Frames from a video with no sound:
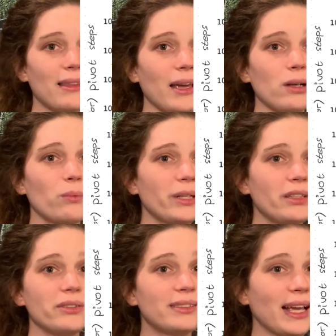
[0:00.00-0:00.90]
then we
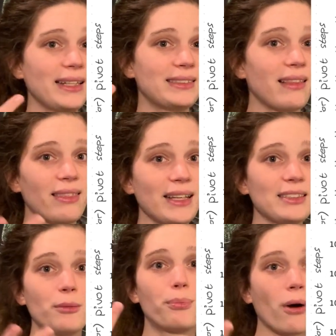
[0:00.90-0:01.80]
used a
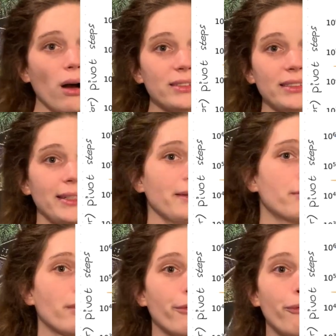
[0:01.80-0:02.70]
synthetic proxy
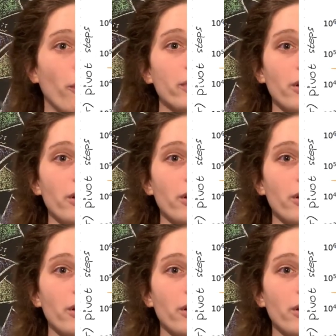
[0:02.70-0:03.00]
for the